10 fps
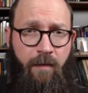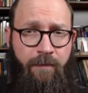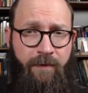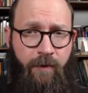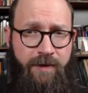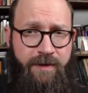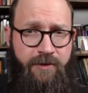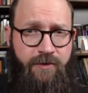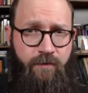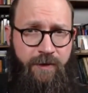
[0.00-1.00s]
But what's
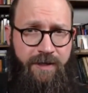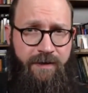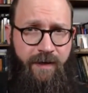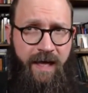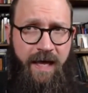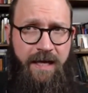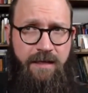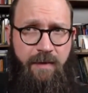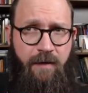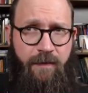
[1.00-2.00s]
what's the case
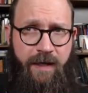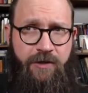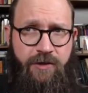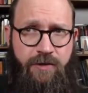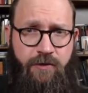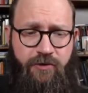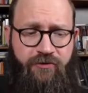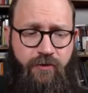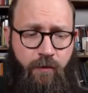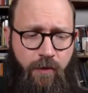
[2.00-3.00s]
about the ancient
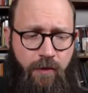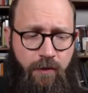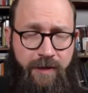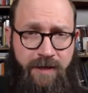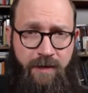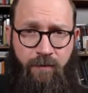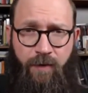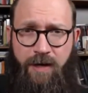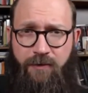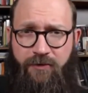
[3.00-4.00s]
Christian world is that
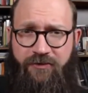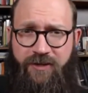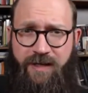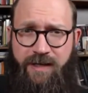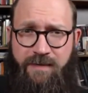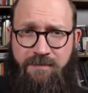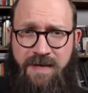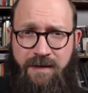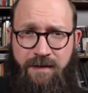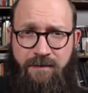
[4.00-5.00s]
what Christianity
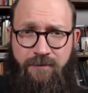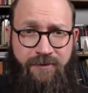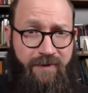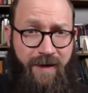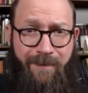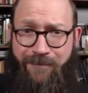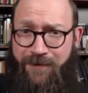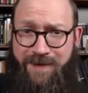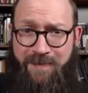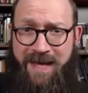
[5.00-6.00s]
meant was up for
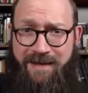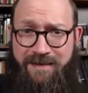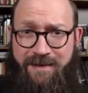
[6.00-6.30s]
debate